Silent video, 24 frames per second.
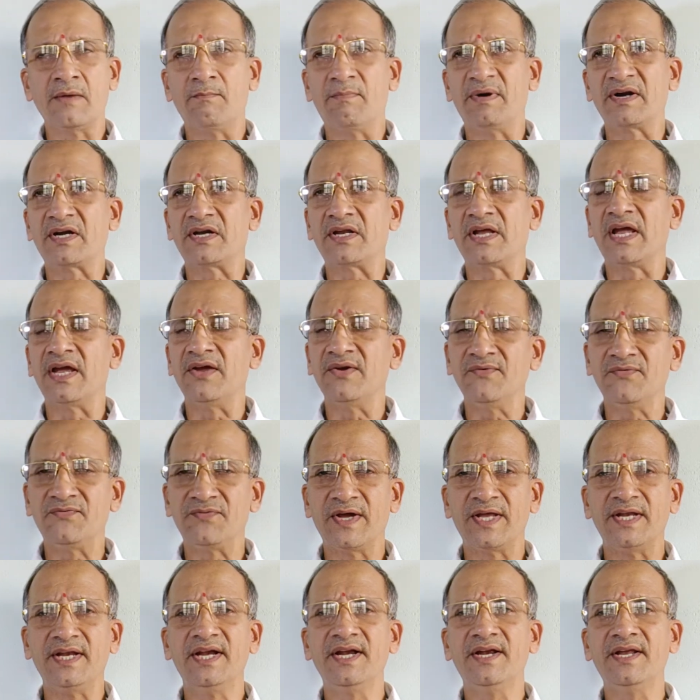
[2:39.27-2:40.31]
But if
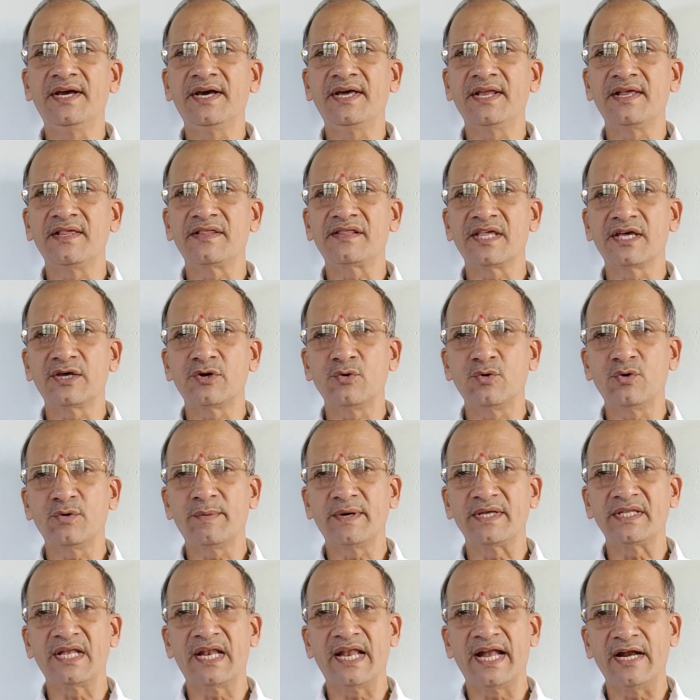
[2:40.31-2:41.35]
any decree is secured
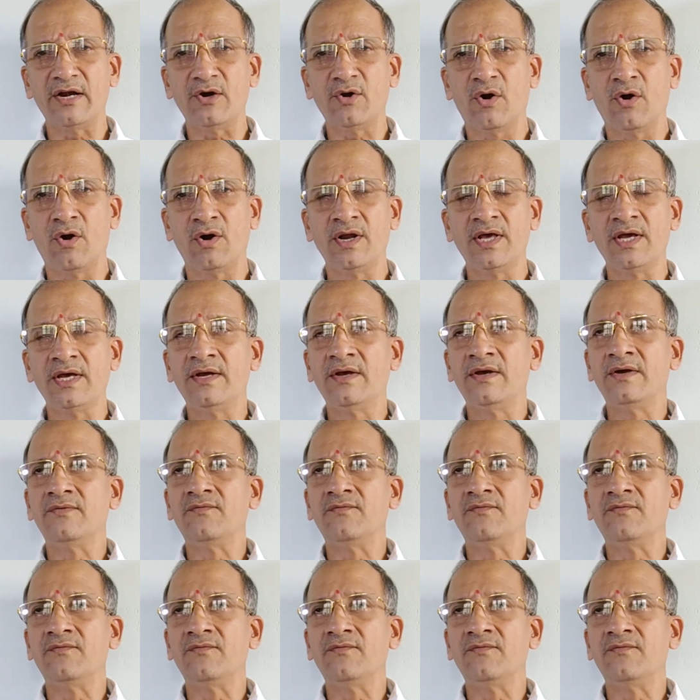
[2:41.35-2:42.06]
by the landlord